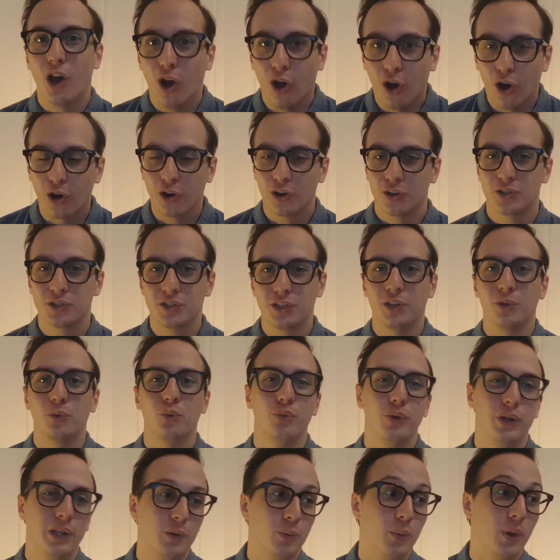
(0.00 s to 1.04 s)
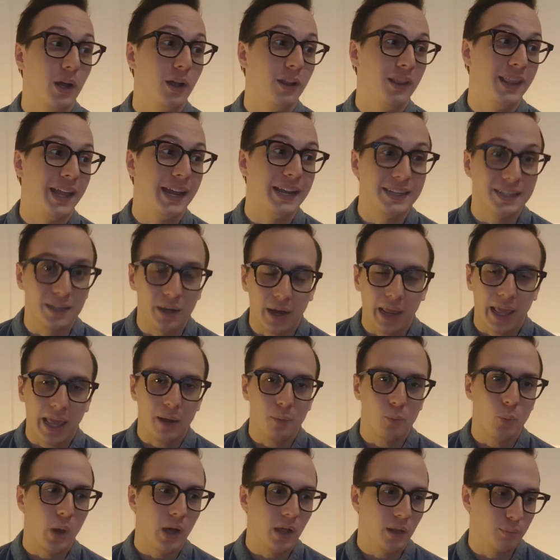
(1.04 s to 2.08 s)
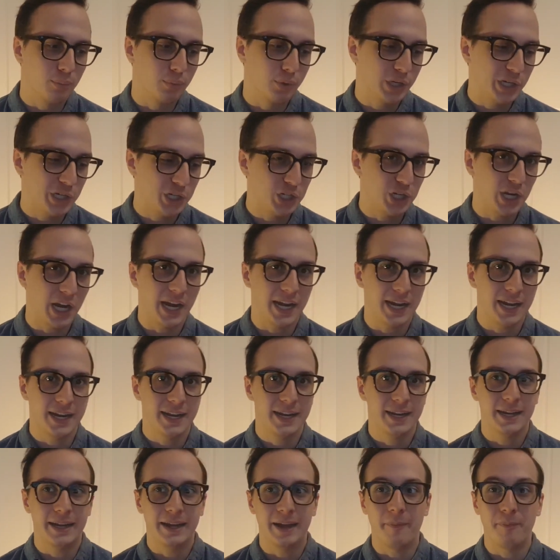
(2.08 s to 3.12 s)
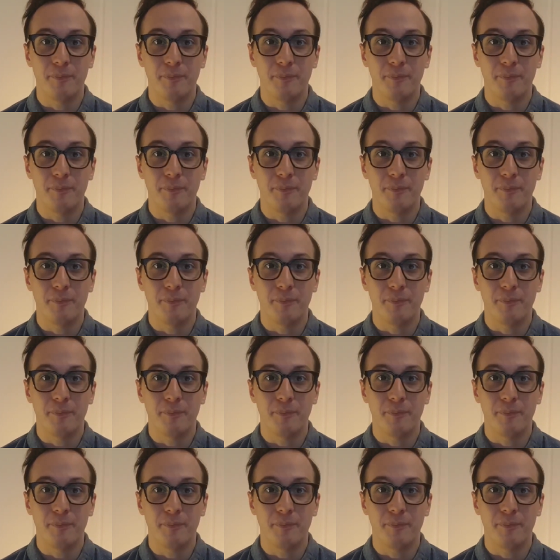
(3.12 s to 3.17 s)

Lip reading: are still really well liked and well appreciated.